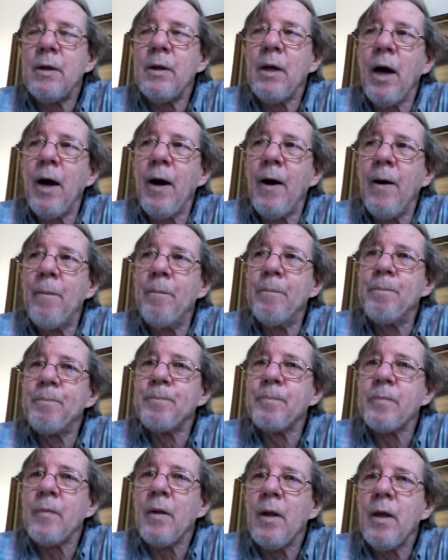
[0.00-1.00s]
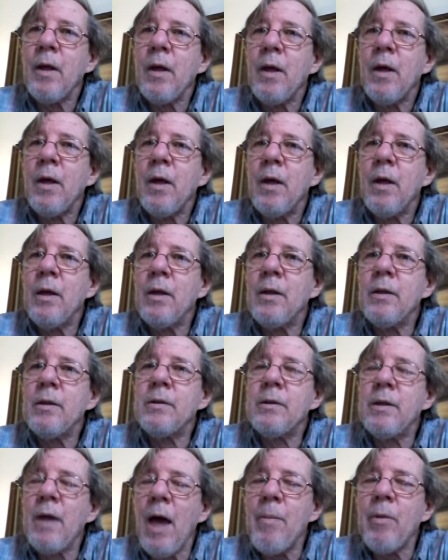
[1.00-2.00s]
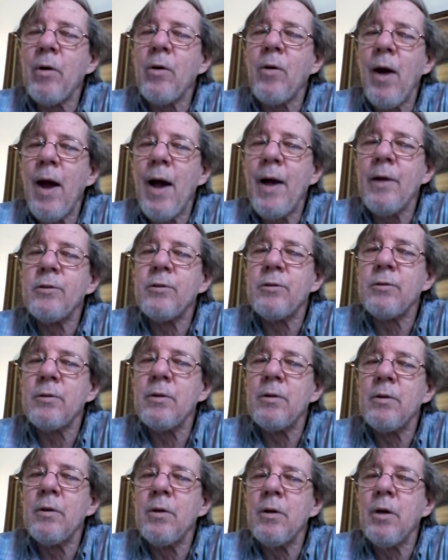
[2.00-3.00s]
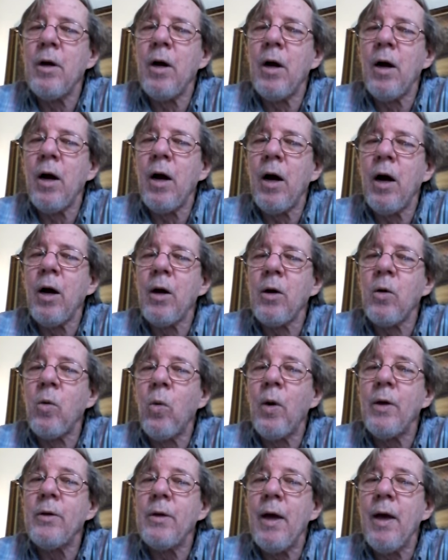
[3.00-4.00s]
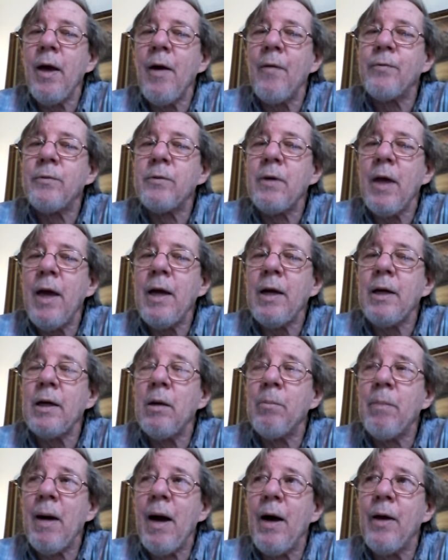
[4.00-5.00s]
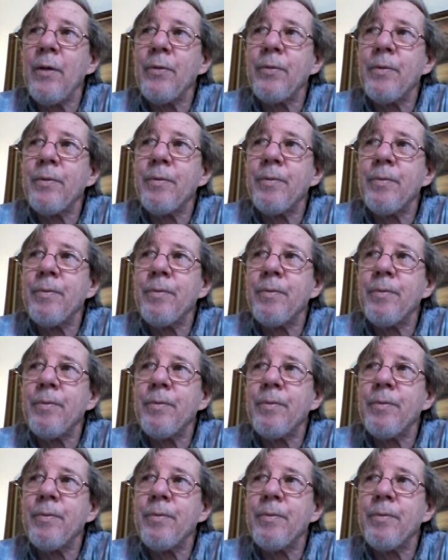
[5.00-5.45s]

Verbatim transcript: Um, Democrats are going to have taken about,